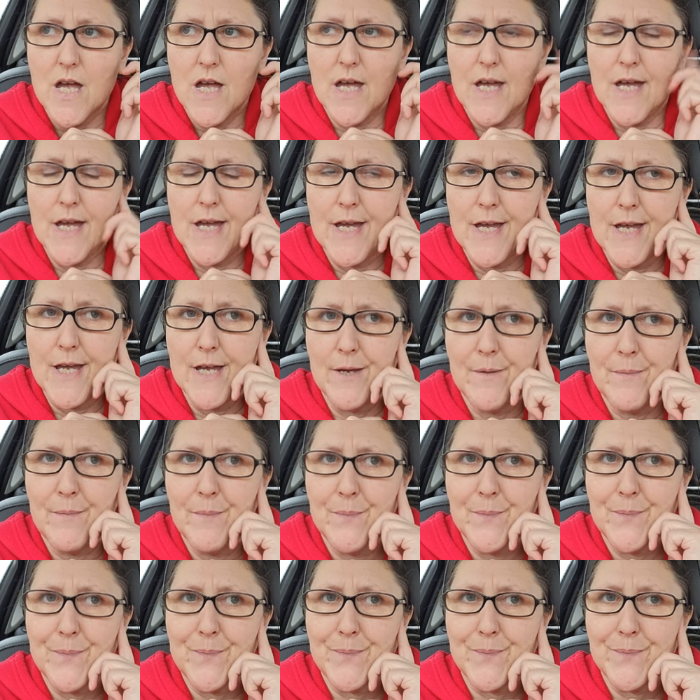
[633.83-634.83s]

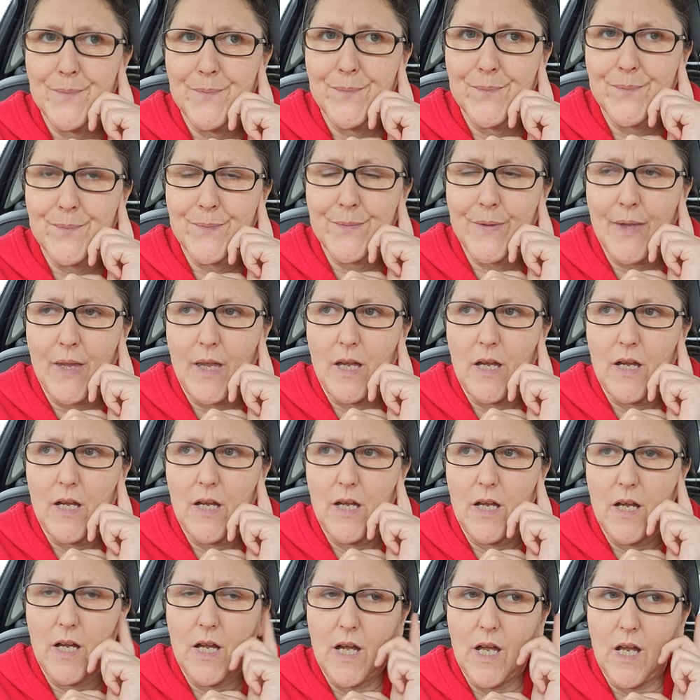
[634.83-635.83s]
And
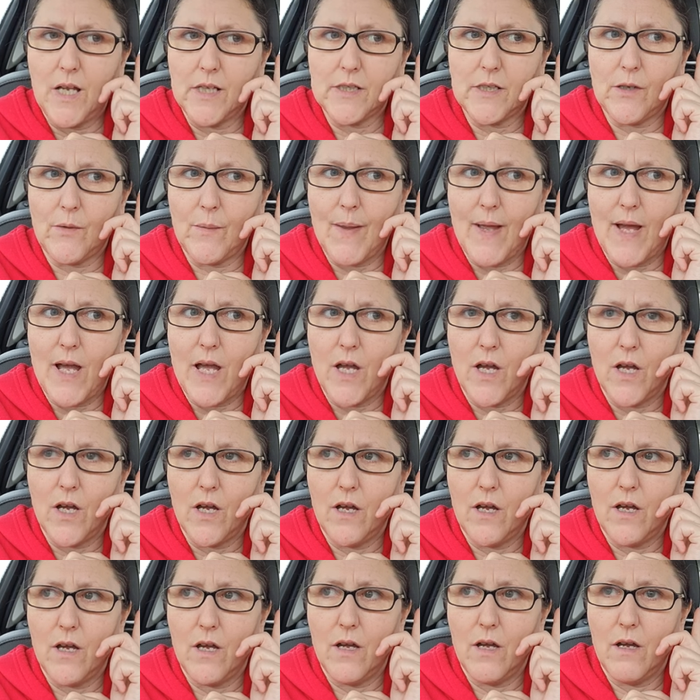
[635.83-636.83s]
I'm like,
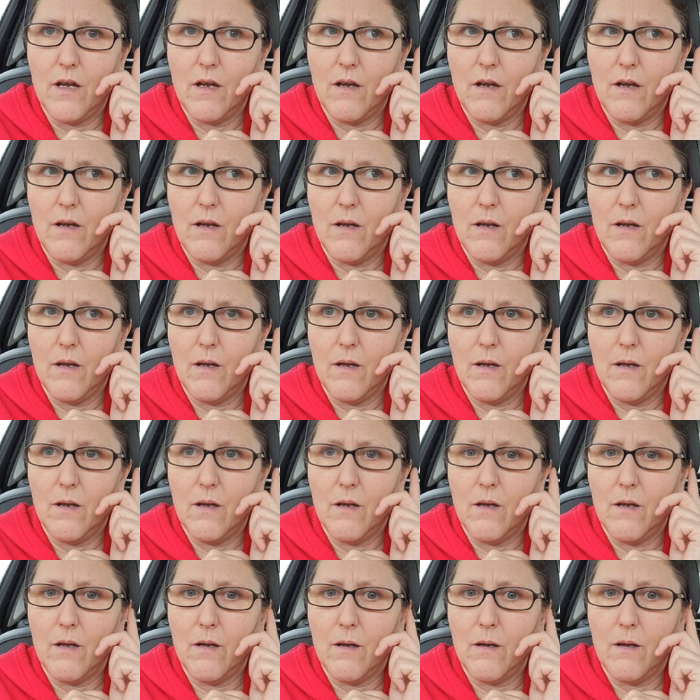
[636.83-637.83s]

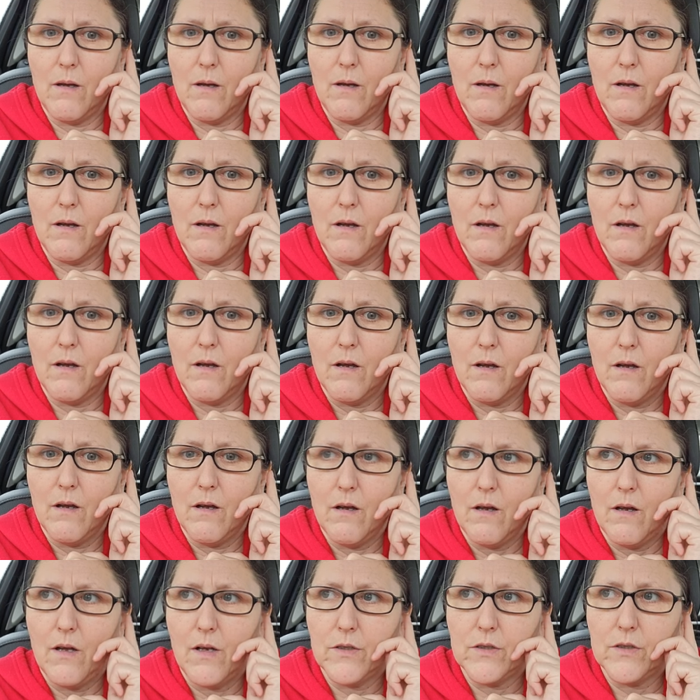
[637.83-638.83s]

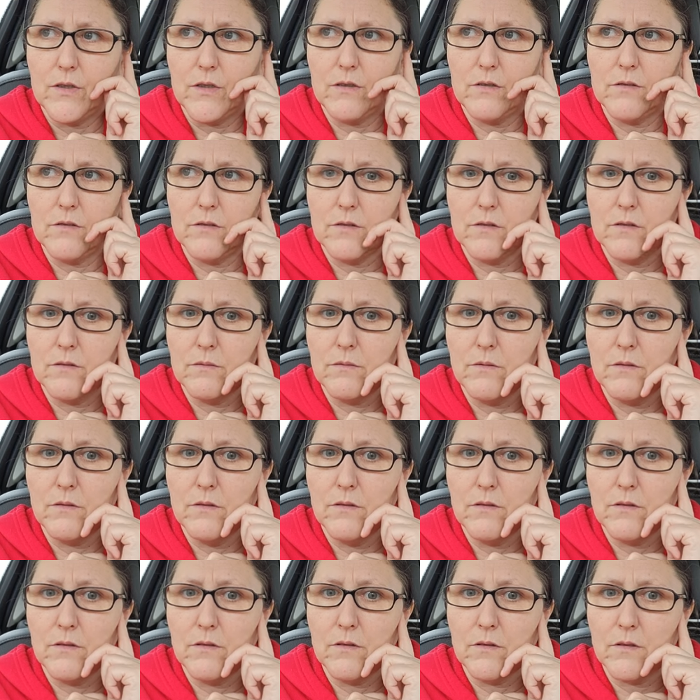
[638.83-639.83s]
don't
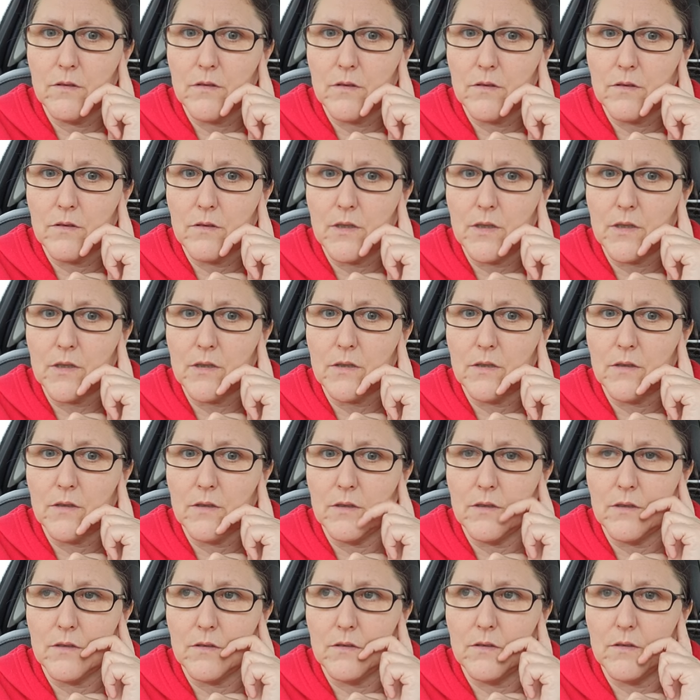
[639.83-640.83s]
move now,
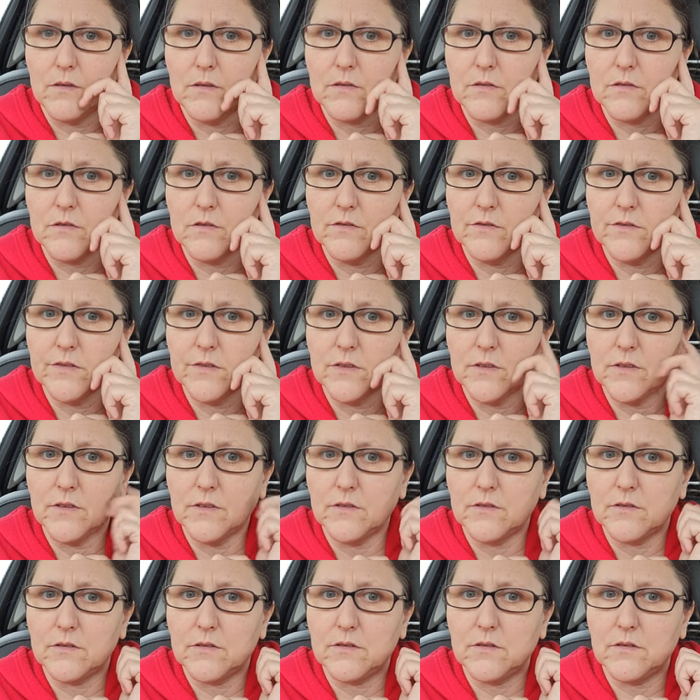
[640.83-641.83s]
Hannah. Just
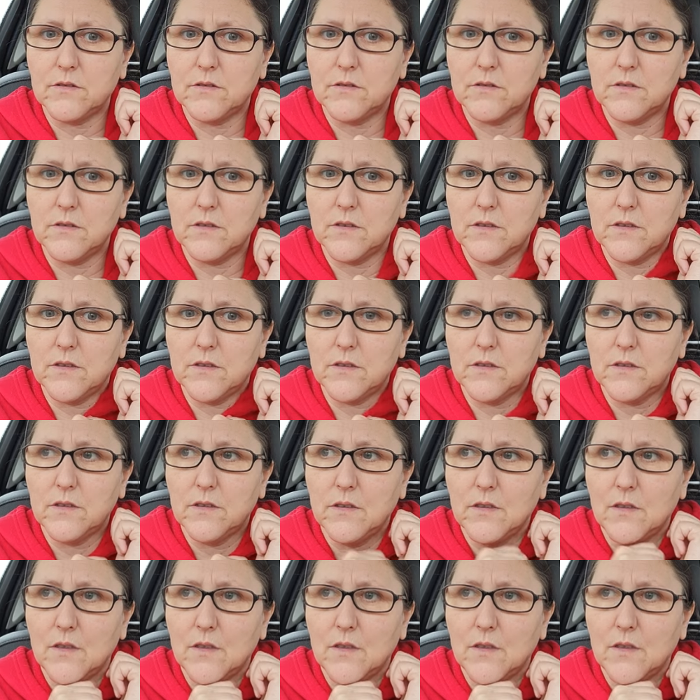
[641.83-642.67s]
something stood there.